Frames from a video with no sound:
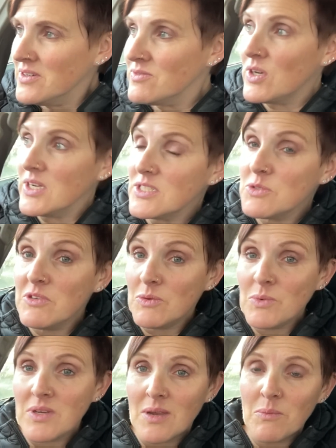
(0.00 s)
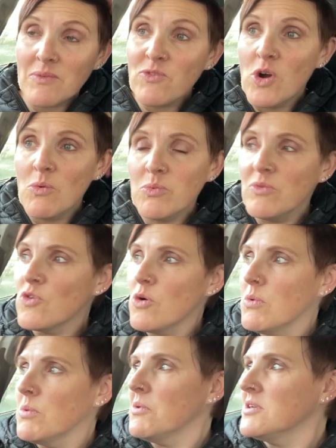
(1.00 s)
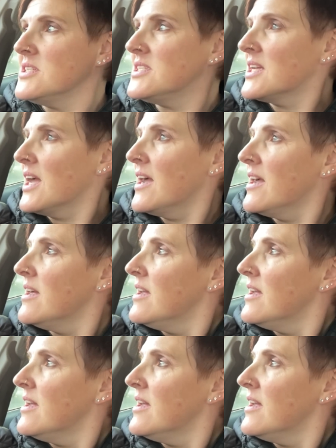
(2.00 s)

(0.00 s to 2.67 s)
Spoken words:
Right, so we've got what we wanted to get.